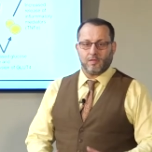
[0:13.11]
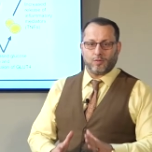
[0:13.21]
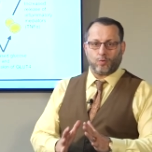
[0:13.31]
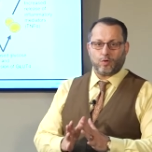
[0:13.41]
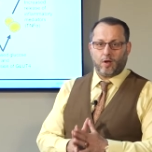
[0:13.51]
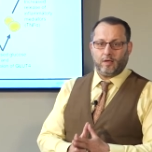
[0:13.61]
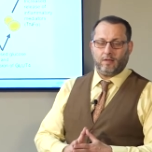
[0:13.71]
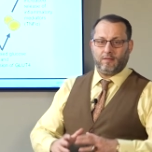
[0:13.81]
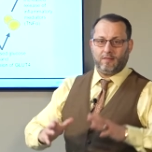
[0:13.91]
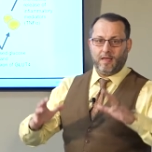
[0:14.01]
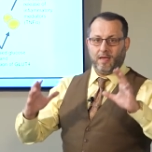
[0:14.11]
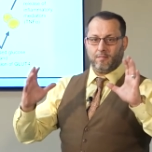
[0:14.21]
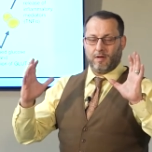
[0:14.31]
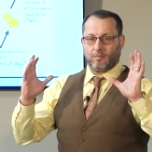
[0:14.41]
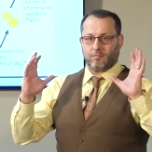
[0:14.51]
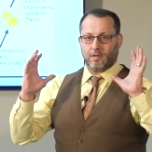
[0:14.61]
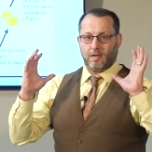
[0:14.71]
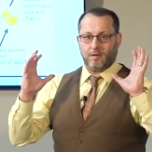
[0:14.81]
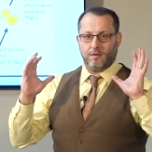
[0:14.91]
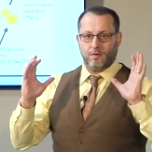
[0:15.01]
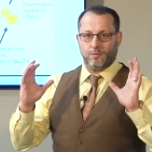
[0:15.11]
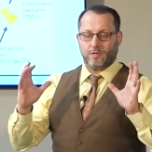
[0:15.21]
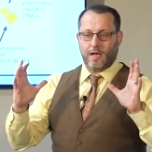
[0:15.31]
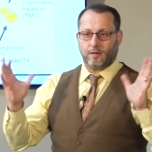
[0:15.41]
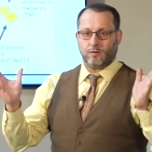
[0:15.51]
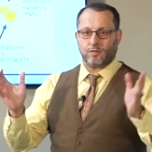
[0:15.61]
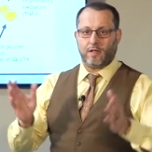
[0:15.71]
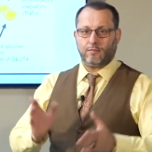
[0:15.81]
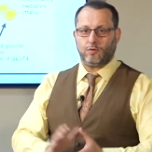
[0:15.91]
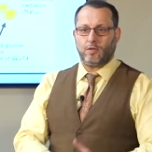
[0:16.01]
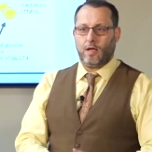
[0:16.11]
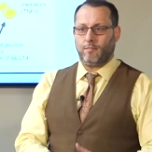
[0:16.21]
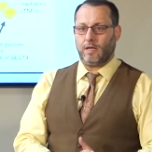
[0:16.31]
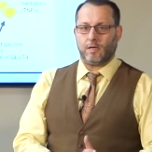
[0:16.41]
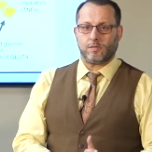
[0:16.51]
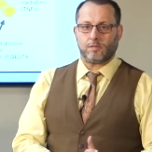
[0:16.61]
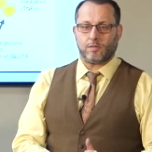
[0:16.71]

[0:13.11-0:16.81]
So we're talking today about a new diagnosis of type 2 diabetes.